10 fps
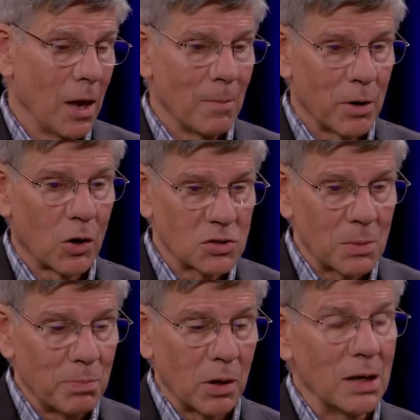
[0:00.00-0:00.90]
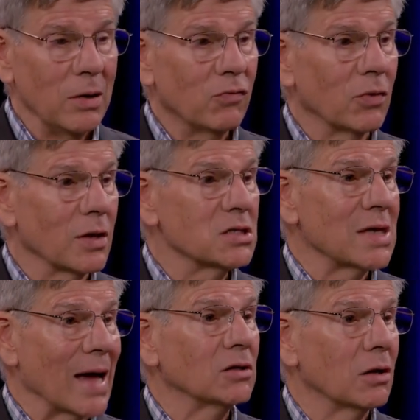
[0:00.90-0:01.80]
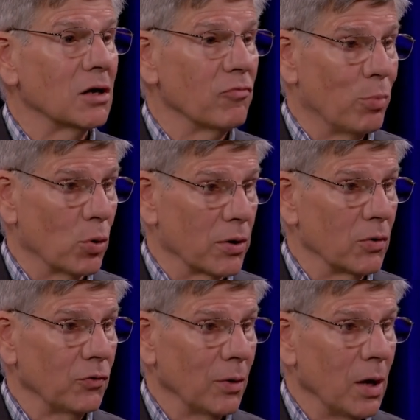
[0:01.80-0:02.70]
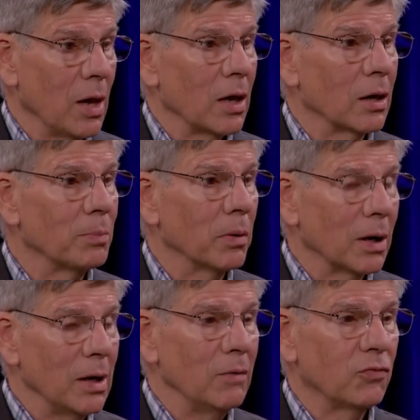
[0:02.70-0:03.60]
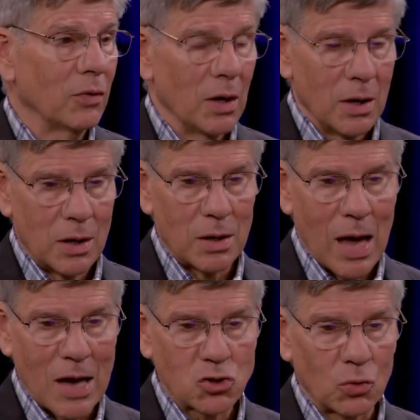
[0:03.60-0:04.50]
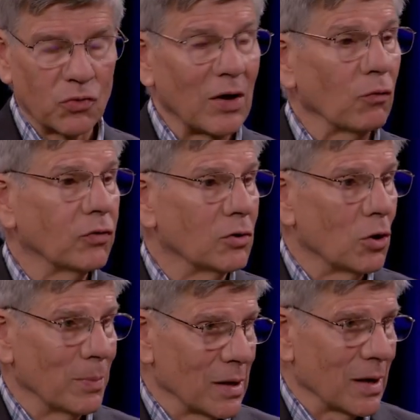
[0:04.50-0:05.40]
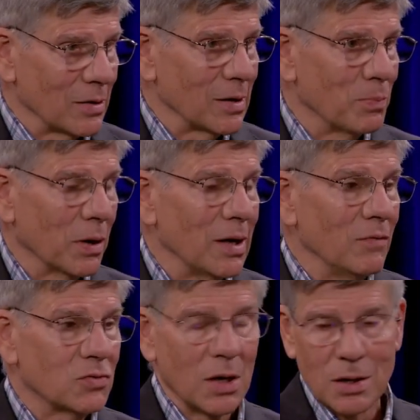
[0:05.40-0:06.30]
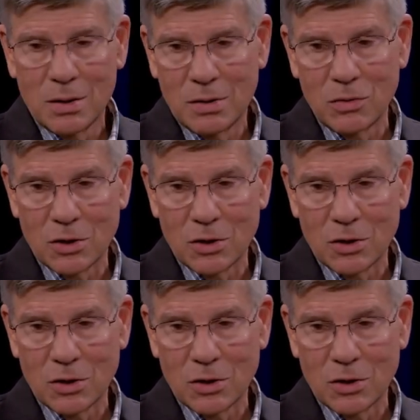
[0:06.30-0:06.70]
because it believes in the sanctity of borders. It believes in national self-determination. It believes in the